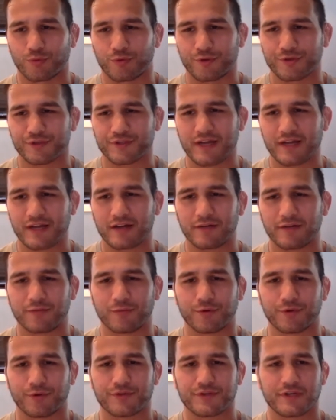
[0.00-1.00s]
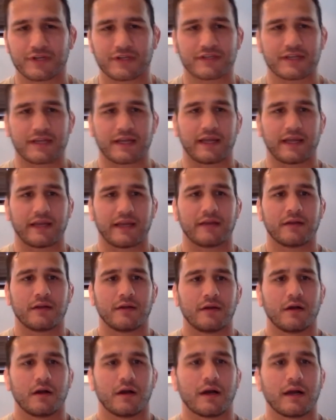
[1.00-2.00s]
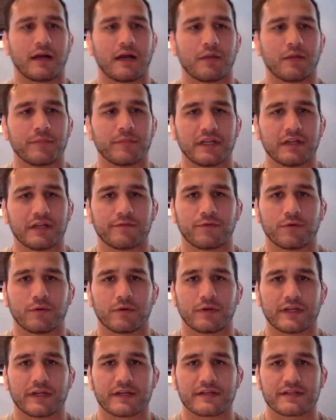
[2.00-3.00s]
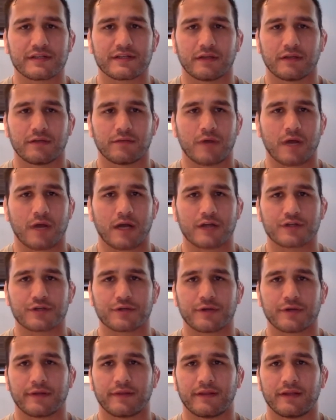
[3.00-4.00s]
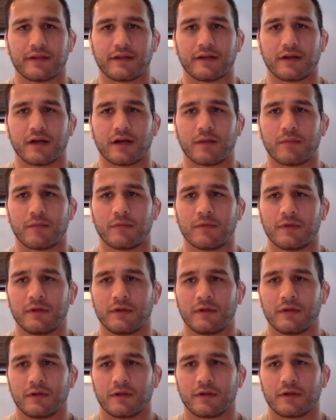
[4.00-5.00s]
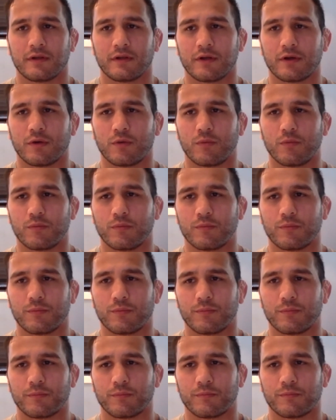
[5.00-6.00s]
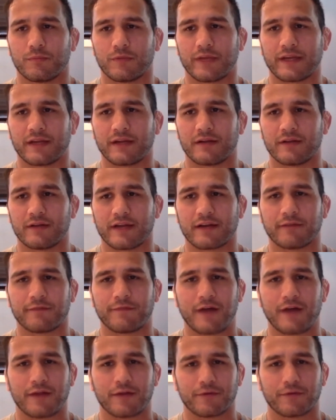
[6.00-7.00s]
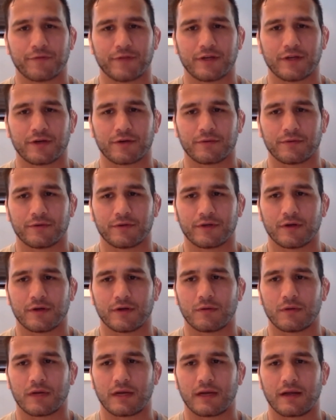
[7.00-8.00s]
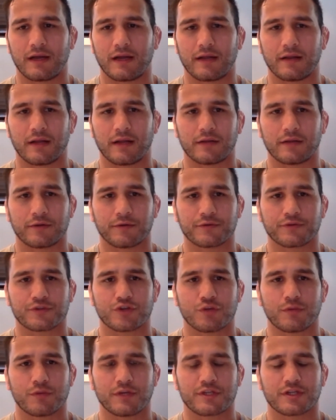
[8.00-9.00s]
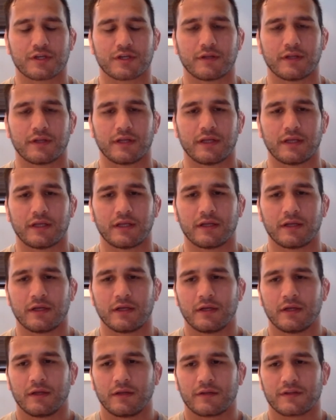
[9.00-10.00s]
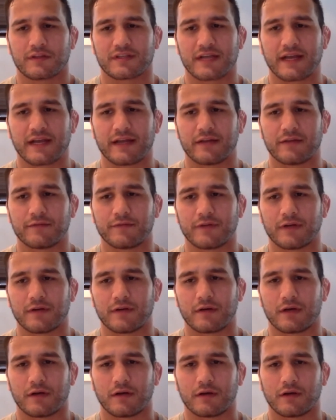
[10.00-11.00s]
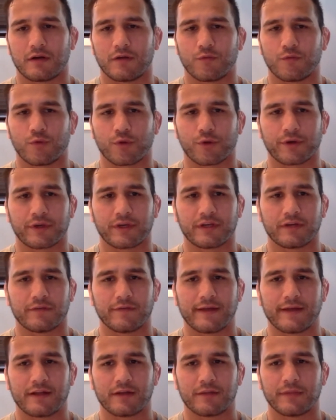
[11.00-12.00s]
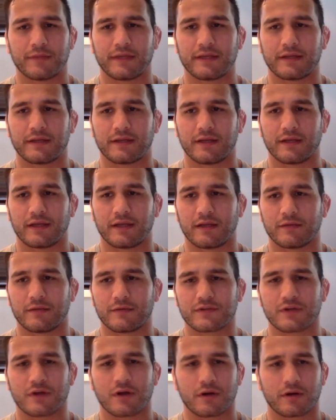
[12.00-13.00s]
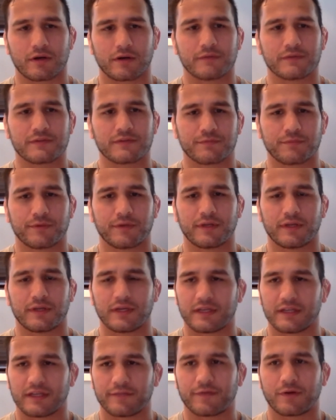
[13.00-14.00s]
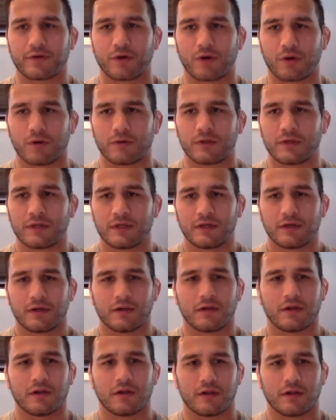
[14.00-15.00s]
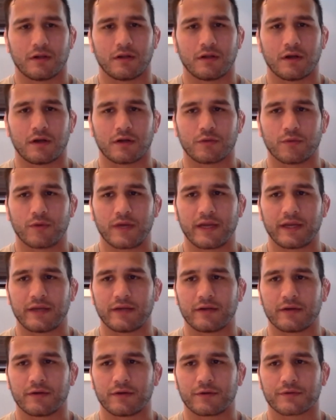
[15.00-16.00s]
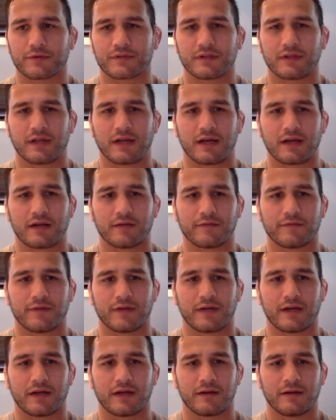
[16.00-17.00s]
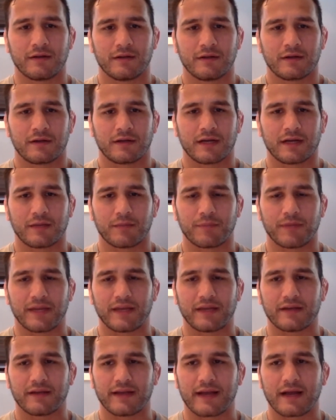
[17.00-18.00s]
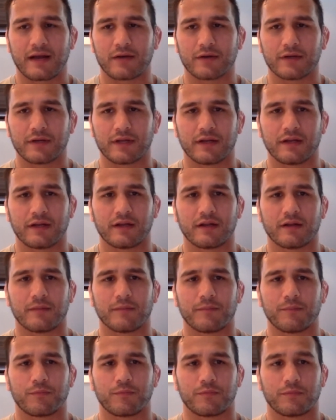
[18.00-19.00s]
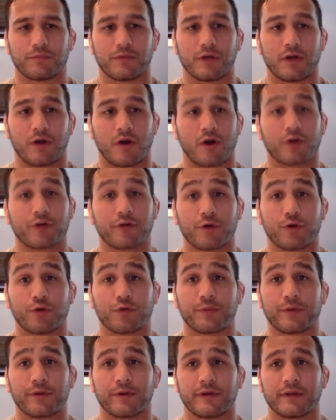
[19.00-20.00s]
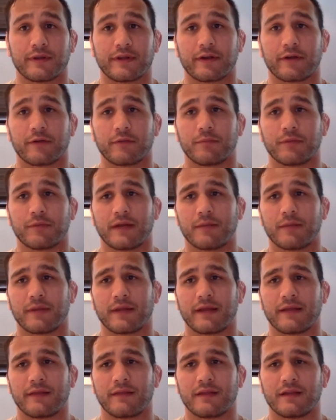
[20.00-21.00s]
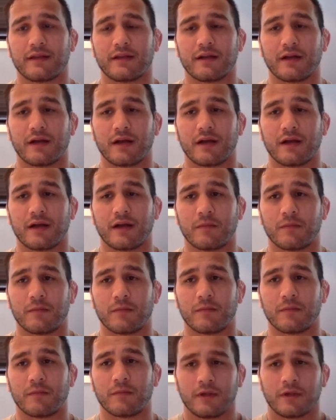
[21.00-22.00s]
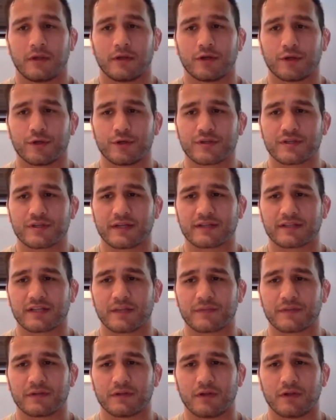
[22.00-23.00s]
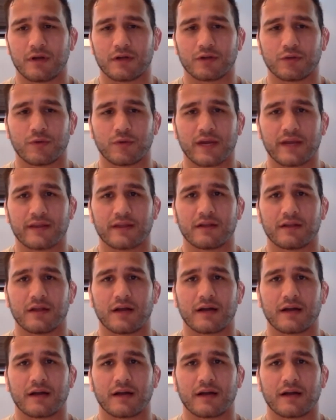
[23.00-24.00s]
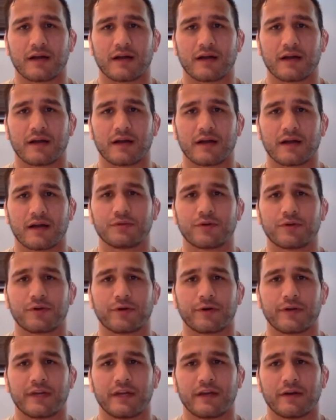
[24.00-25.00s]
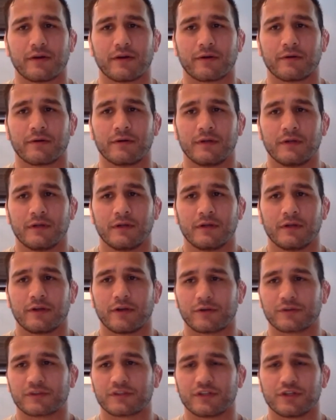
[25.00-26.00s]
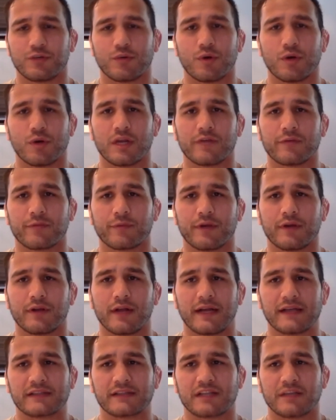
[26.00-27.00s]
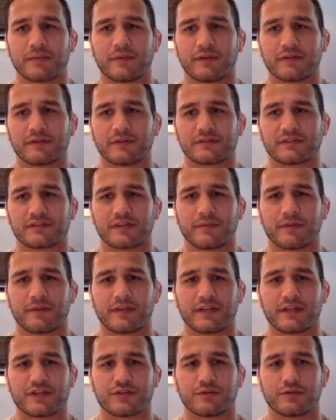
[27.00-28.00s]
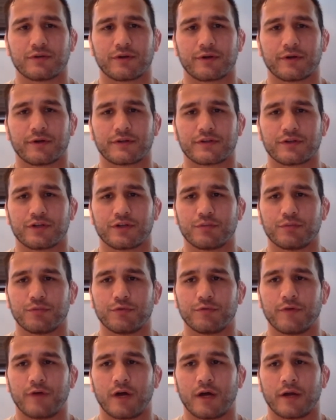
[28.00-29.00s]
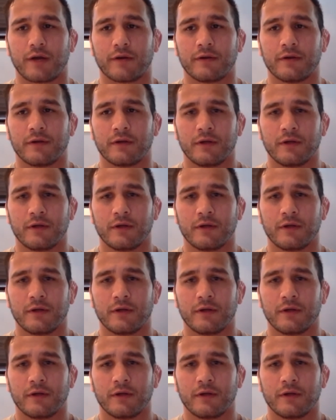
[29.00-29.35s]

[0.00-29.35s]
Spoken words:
not enough words there to say how meaningful it is. And Roger, I think, you know, like a father figure, you know, I learned so much the side of work and development, and it was hard. It was really difficult along the way. You know, there was a lot of kind of biting down and a hard growth period there. But I think, you know, you said something along the way that a lot of the lessons you learn here, you know, so you won't even realize some of the things you learn until you move on.